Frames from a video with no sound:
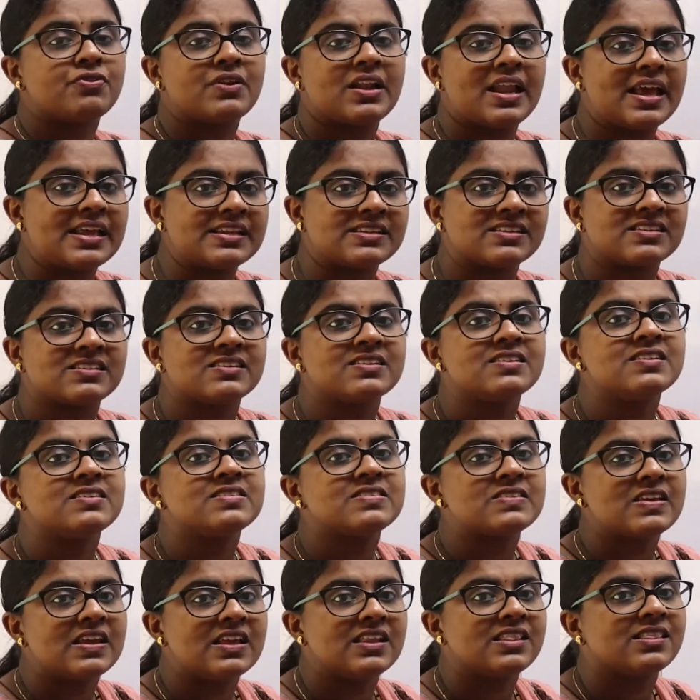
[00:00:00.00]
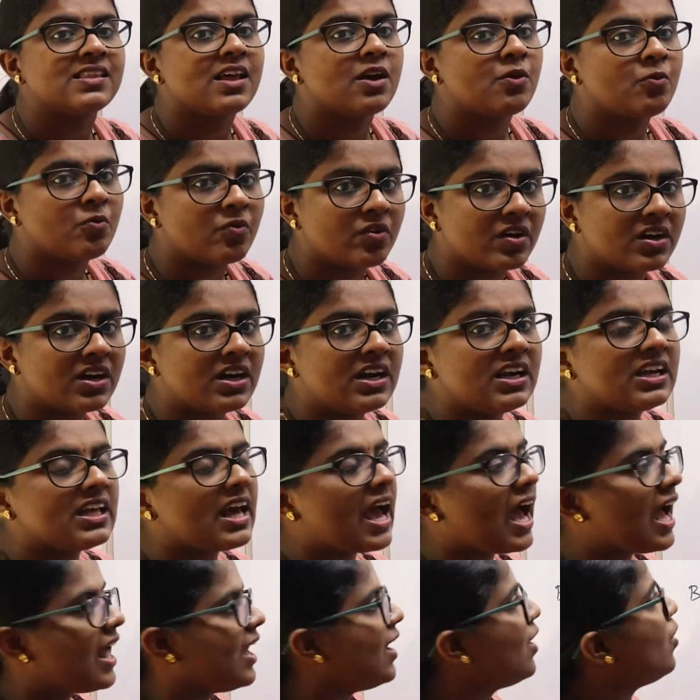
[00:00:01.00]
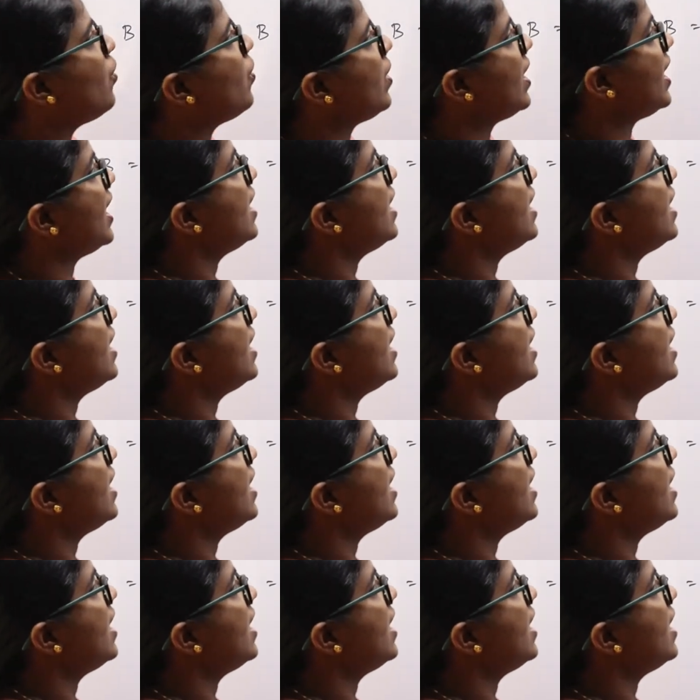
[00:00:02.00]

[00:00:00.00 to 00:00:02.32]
letters in the word alloy.